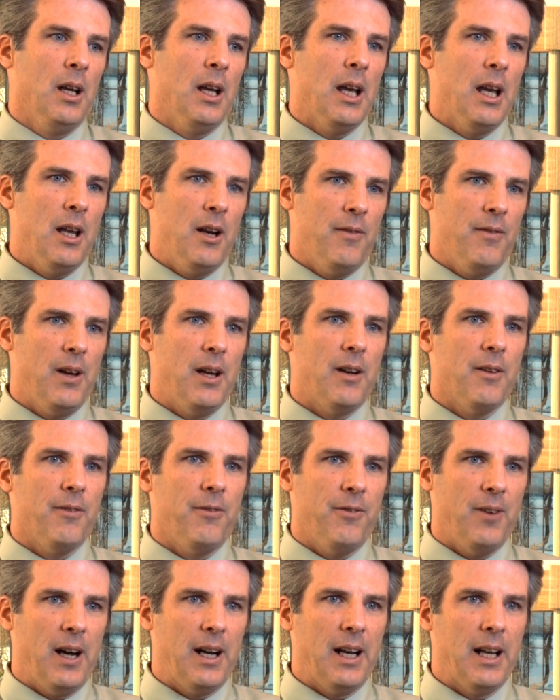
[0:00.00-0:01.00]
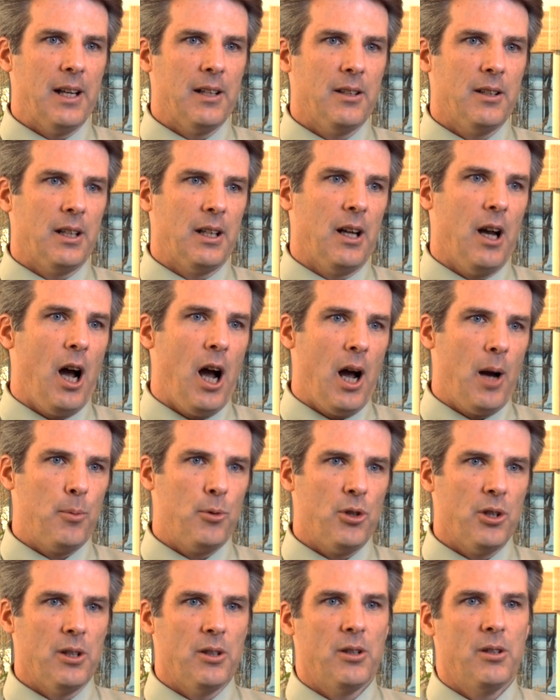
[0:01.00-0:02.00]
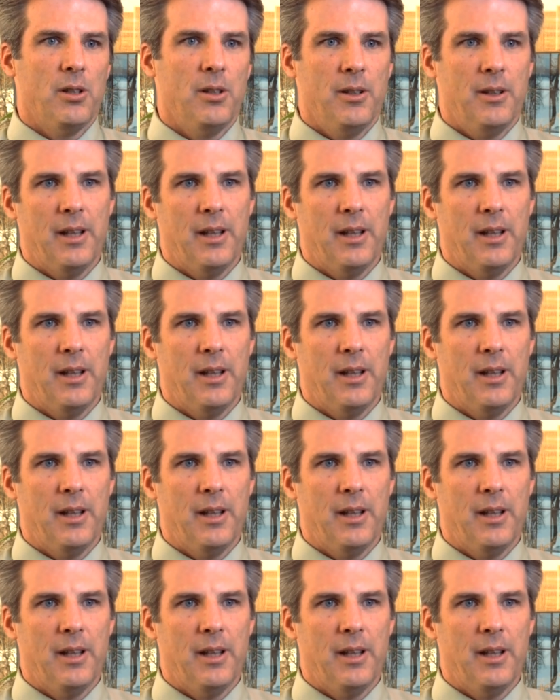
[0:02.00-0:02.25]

innovative financing options